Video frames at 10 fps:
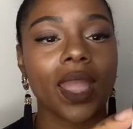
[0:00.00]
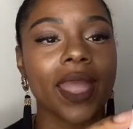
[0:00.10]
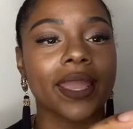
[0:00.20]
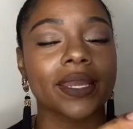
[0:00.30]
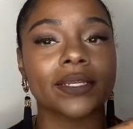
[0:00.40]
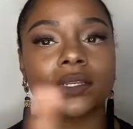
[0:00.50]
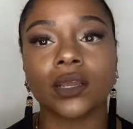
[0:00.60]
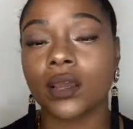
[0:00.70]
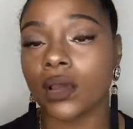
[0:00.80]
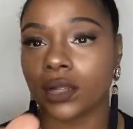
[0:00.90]
And
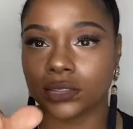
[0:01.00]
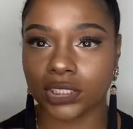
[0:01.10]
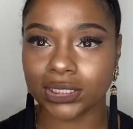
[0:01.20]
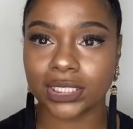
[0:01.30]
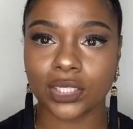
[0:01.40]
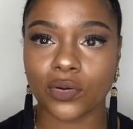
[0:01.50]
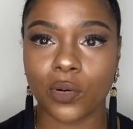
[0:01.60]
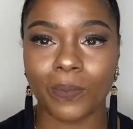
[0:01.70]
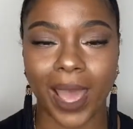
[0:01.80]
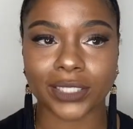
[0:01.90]
just a
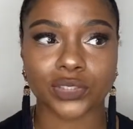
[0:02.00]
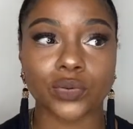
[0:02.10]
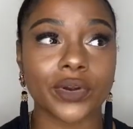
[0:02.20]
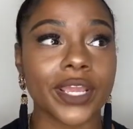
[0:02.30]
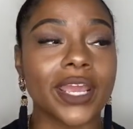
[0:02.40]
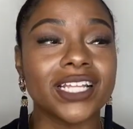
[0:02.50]
little backstory,